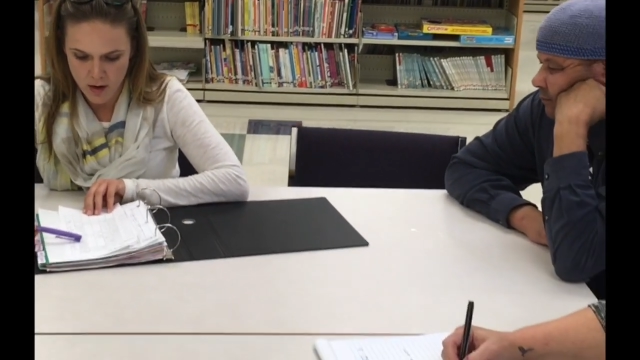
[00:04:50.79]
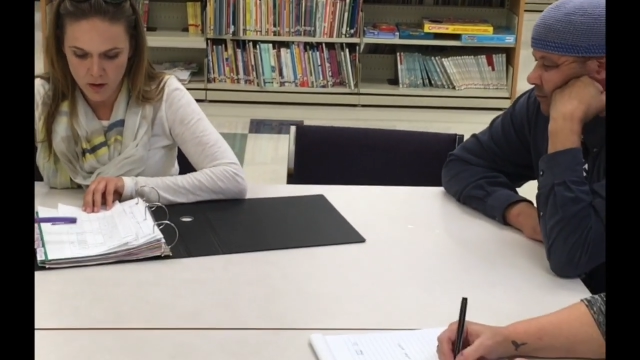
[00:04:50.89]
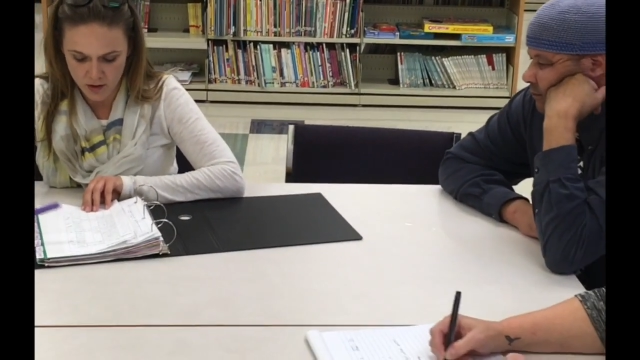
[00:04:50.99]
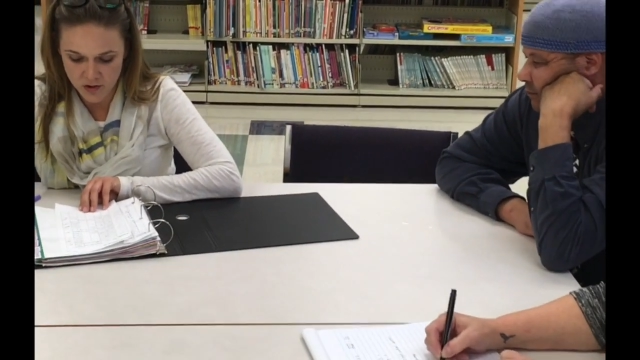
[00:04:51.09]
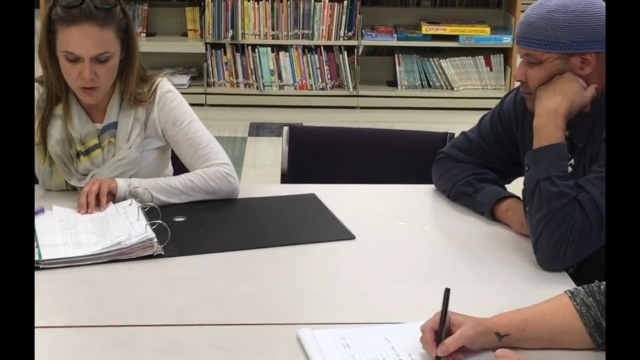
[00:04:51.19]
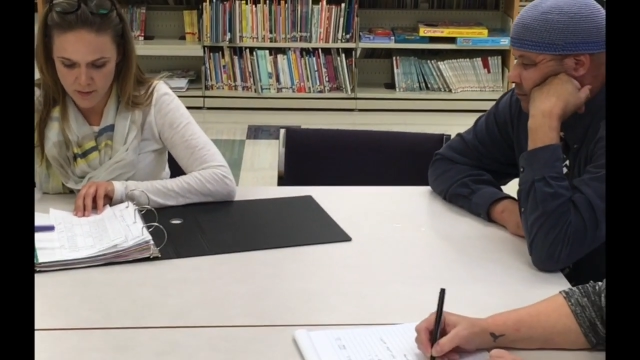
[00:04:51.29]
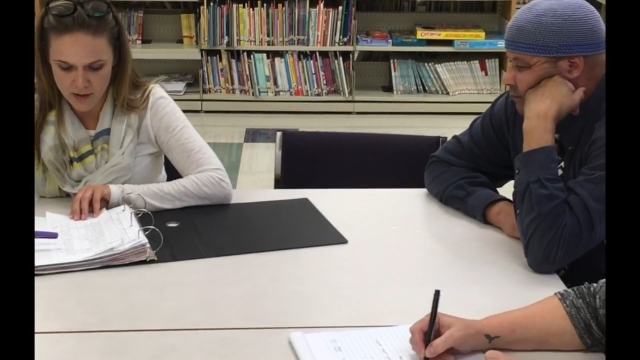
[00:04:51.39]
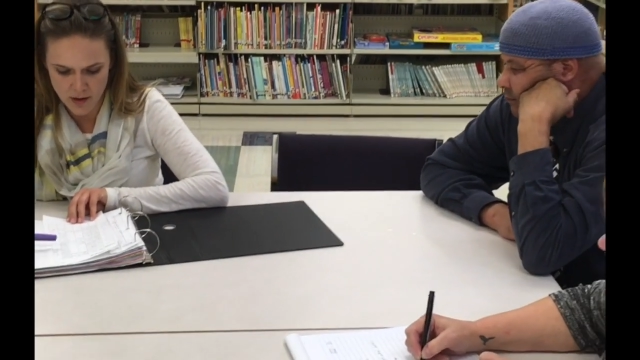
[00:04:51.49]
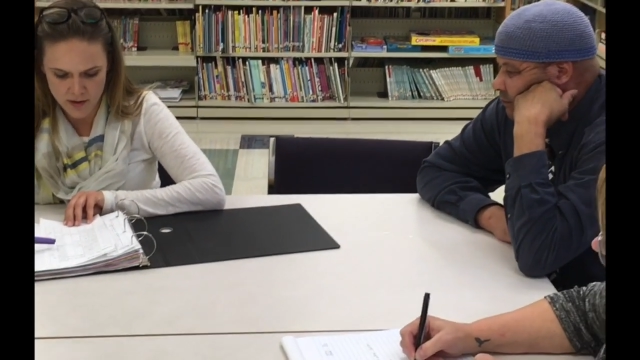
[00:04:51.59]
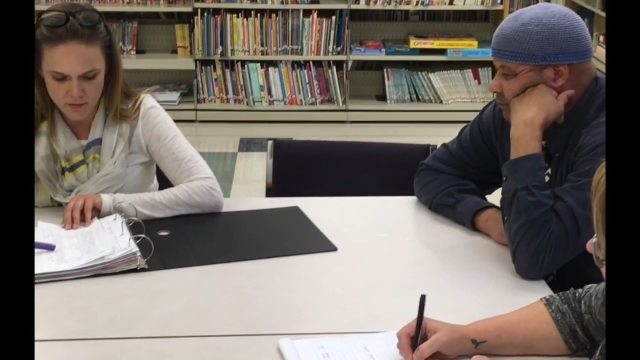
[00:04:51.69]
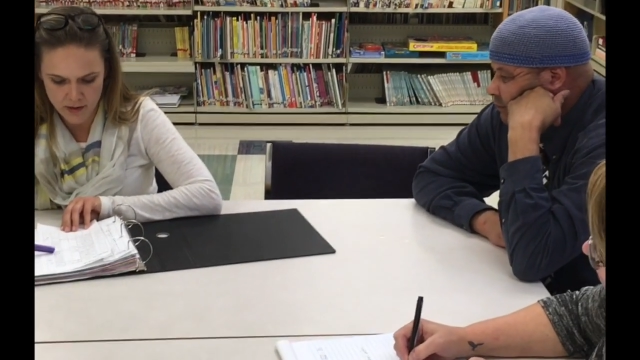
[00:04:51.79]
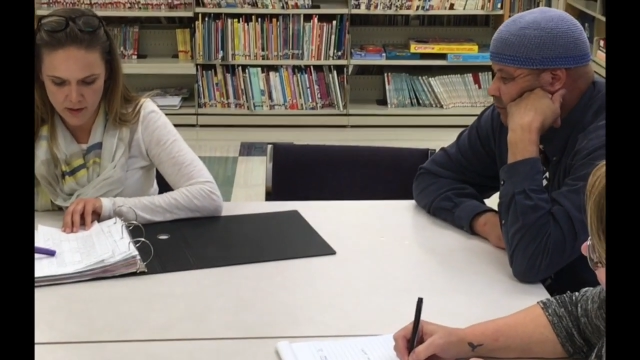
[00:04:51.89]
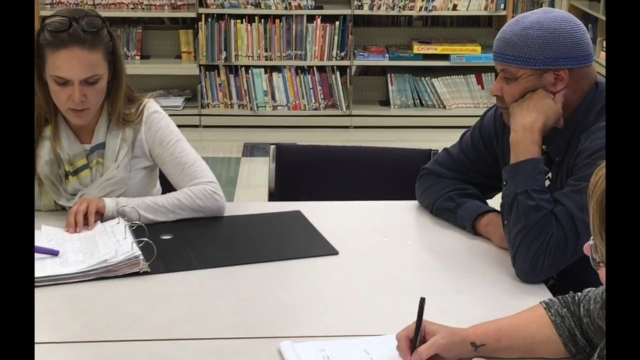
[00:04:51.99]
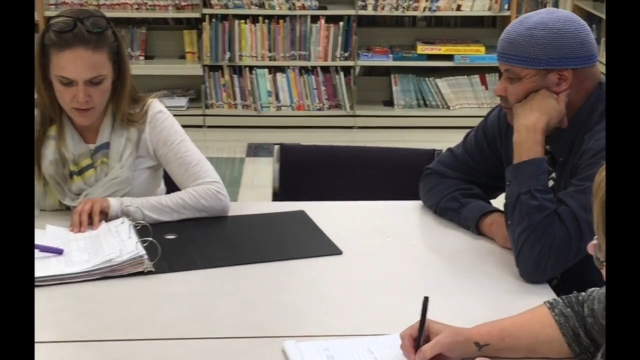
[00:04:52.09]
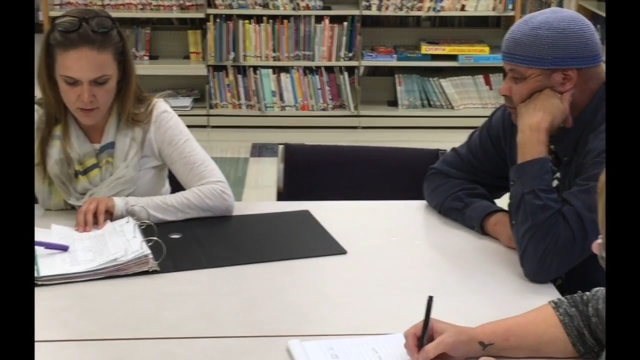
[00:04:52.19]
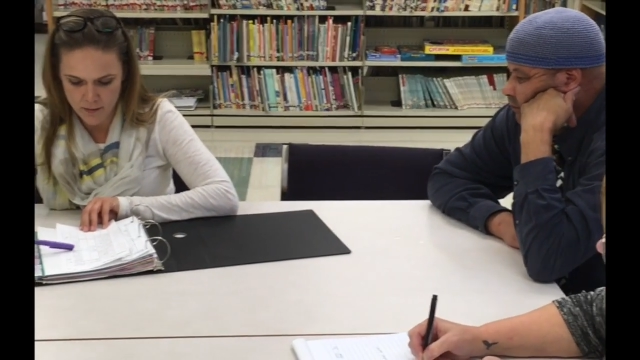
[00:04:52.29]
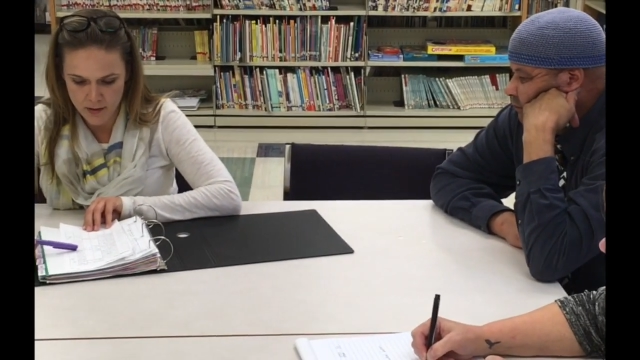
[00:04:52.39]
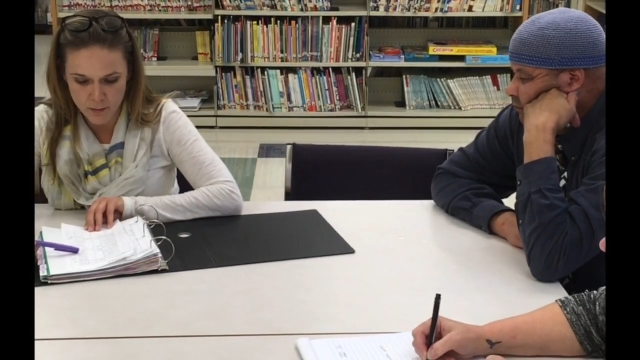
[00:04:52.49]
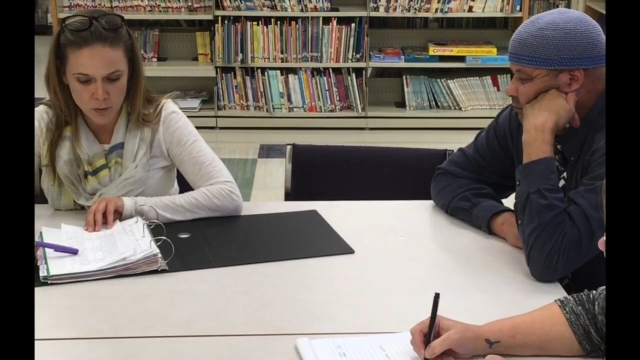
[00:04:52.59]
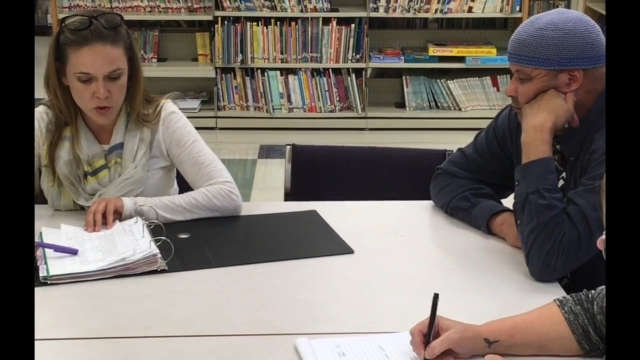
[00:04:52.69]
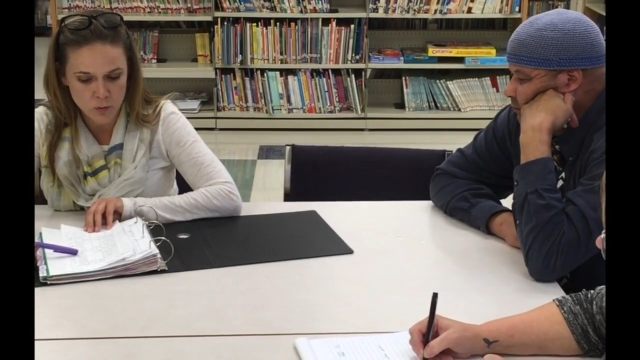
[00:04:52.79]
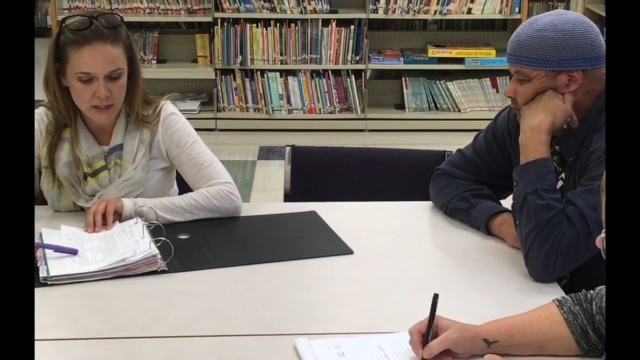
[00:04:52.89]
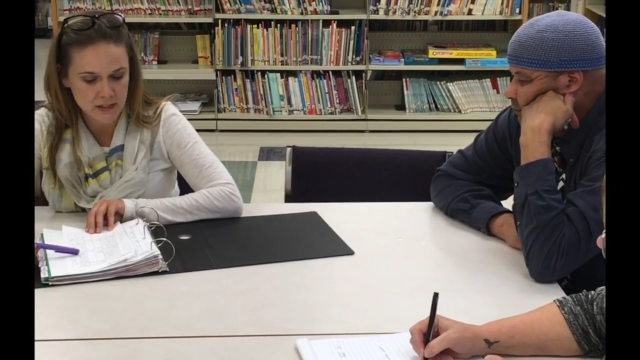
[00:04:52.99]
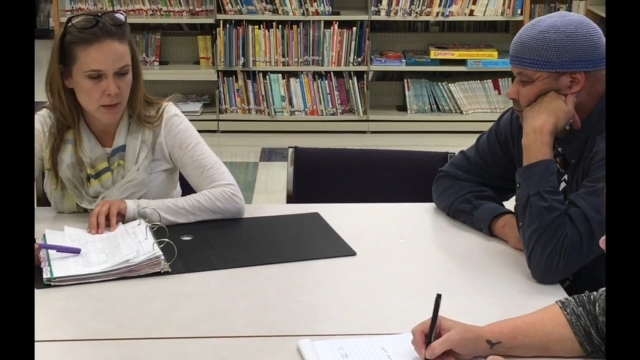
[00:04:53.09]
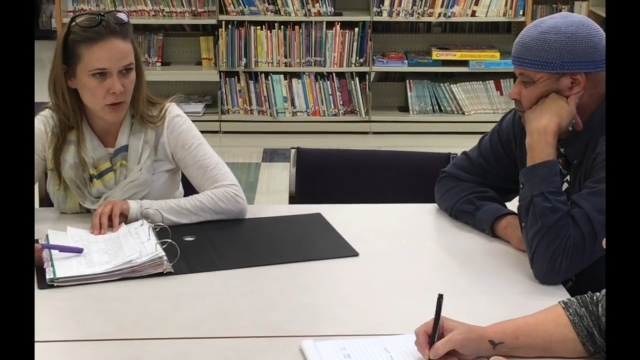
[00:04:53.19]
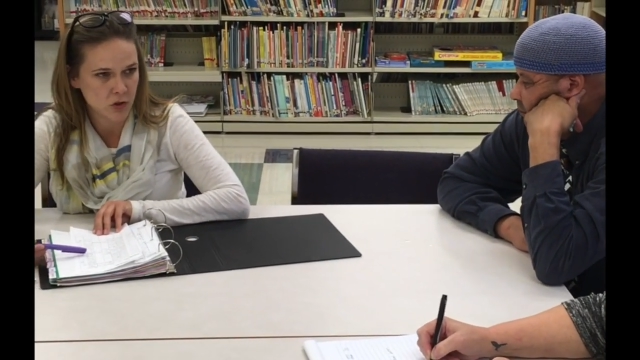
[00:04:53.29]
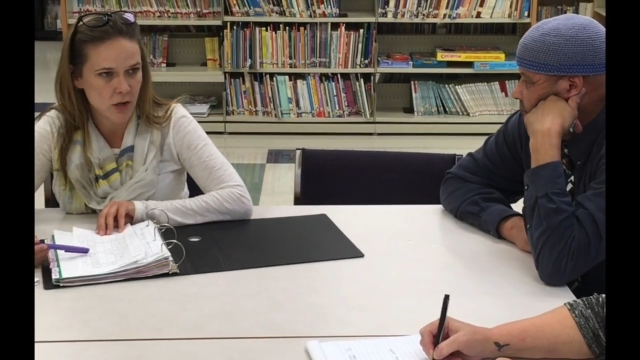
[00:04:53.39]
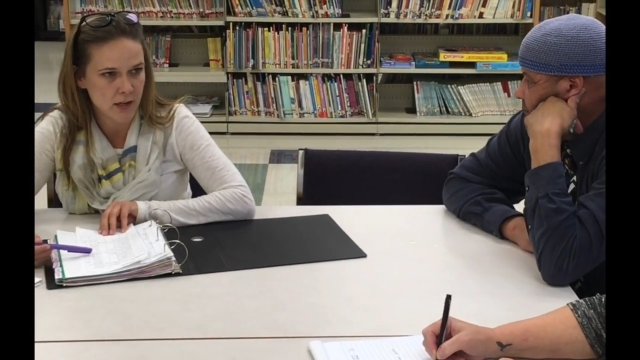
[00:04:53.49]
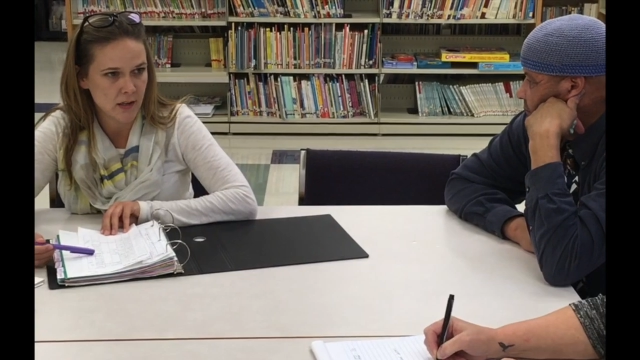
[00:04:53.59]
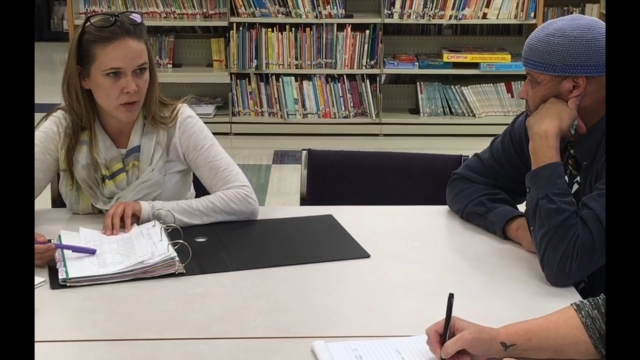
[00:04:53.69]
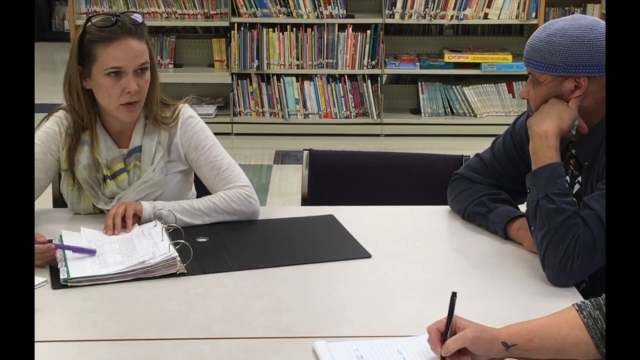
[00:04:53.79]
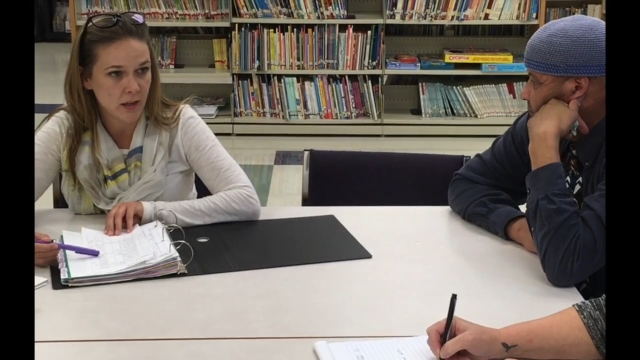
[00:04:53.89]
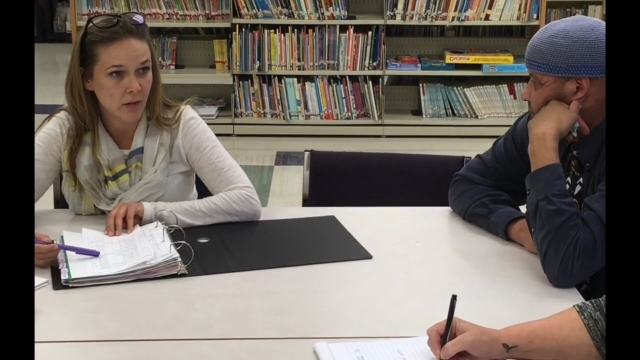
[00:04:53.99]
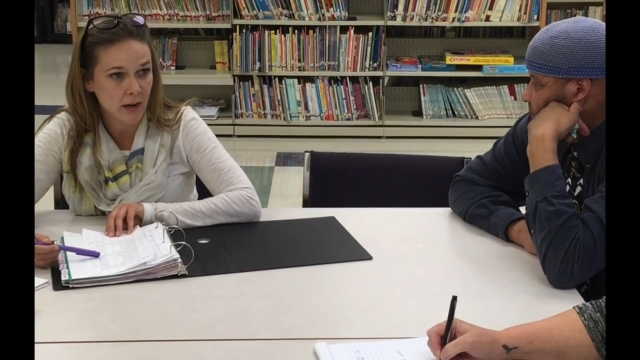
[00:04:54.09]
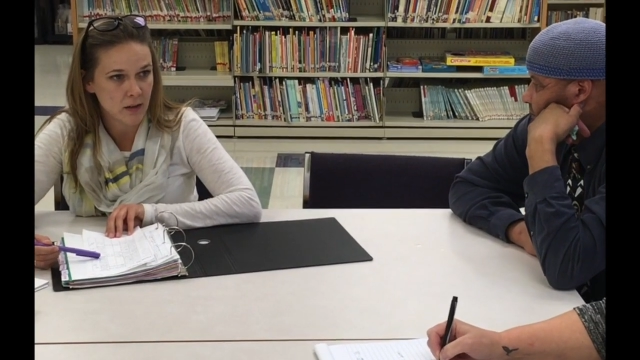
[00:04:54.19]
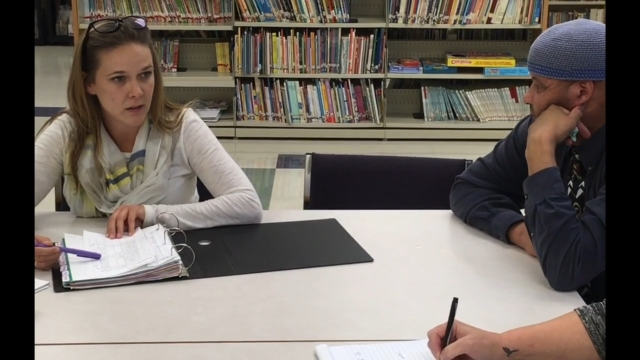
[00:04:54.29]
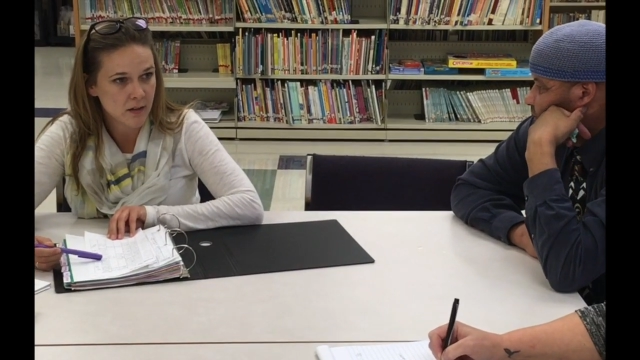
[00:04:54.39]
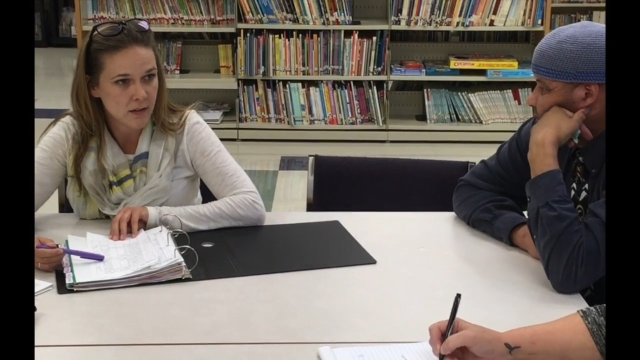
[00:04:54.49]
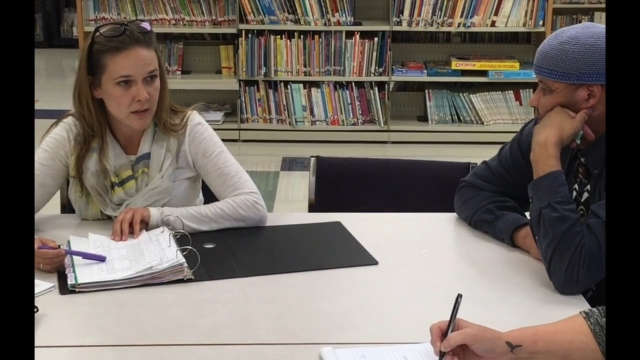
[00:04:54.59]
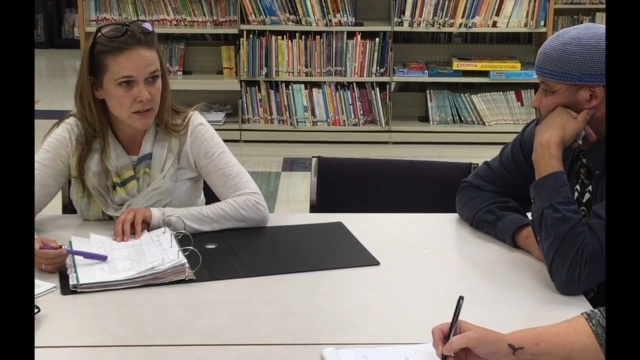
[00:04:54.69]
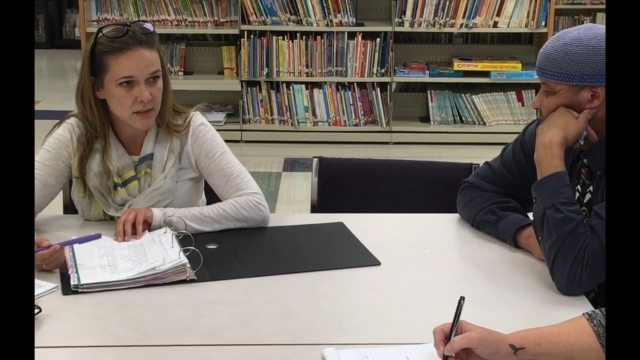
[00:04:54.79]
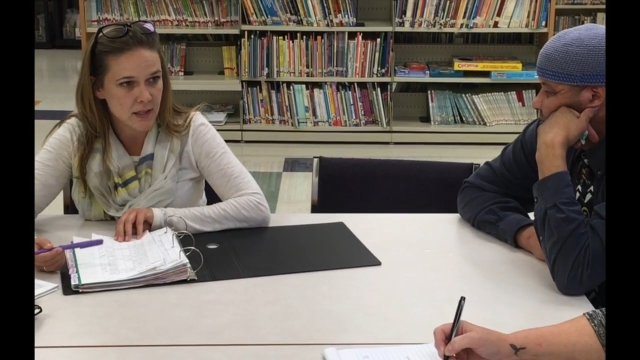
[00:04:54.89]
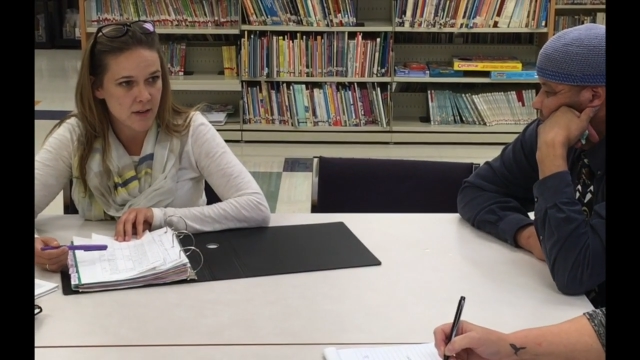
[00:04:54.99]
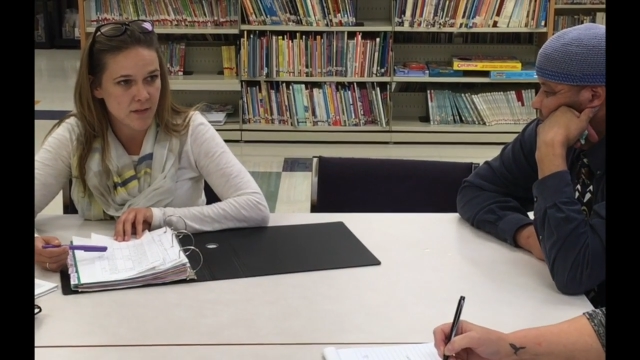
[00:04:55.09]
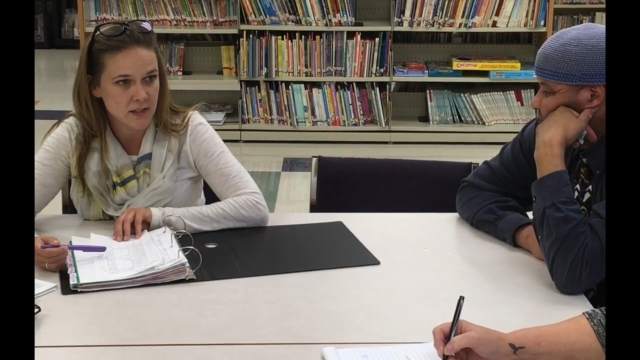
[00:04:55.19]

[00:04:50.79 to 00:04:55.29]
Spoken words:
I'll also do my guided reading with him, and in about 2 weeks' time, I'll try another writing record and see if